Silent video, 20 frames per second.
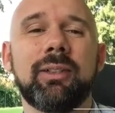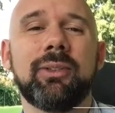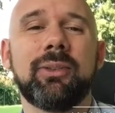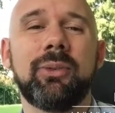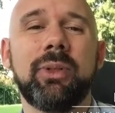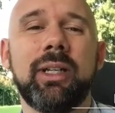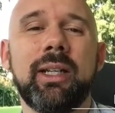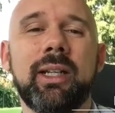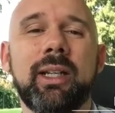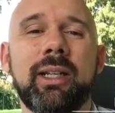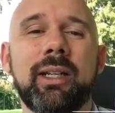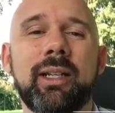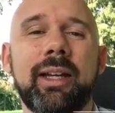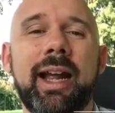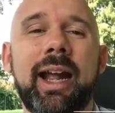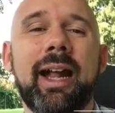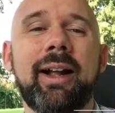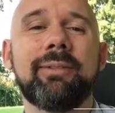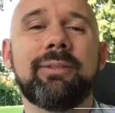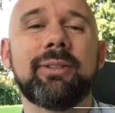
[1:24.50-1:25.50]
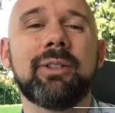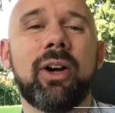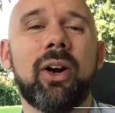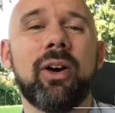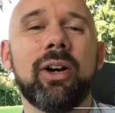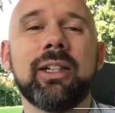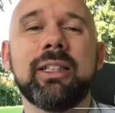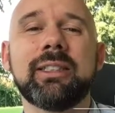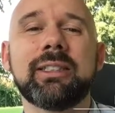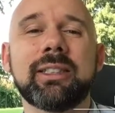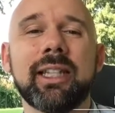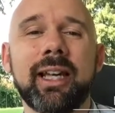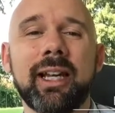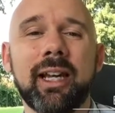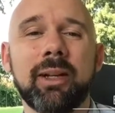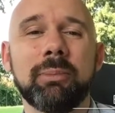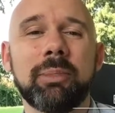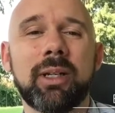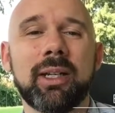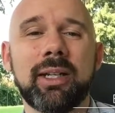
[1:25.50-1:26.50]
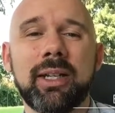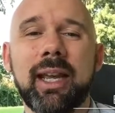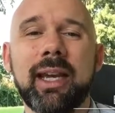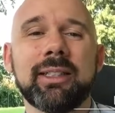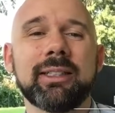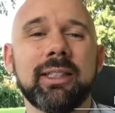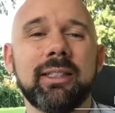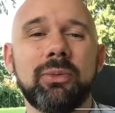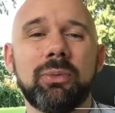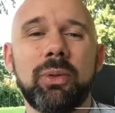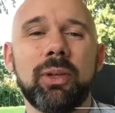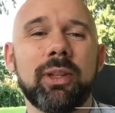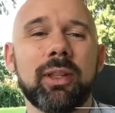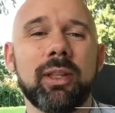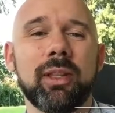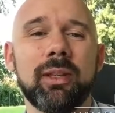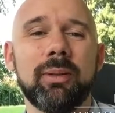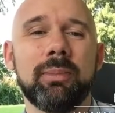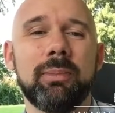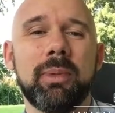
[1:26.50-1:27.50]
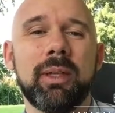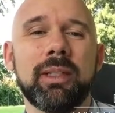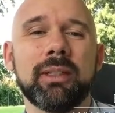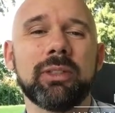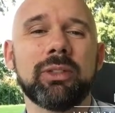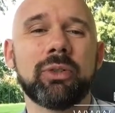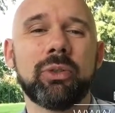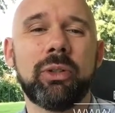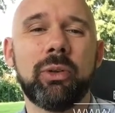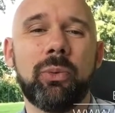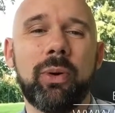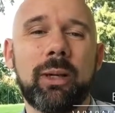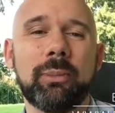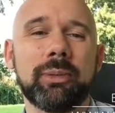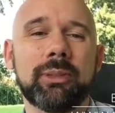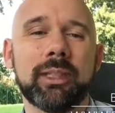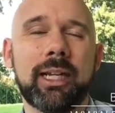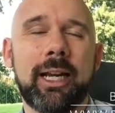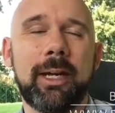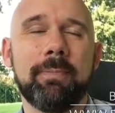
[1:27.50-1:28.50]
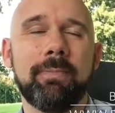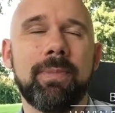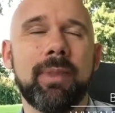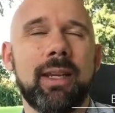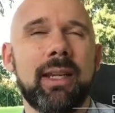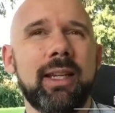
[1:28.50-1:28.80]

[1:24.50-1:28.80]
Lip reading: we have already set up connected with the ministry website.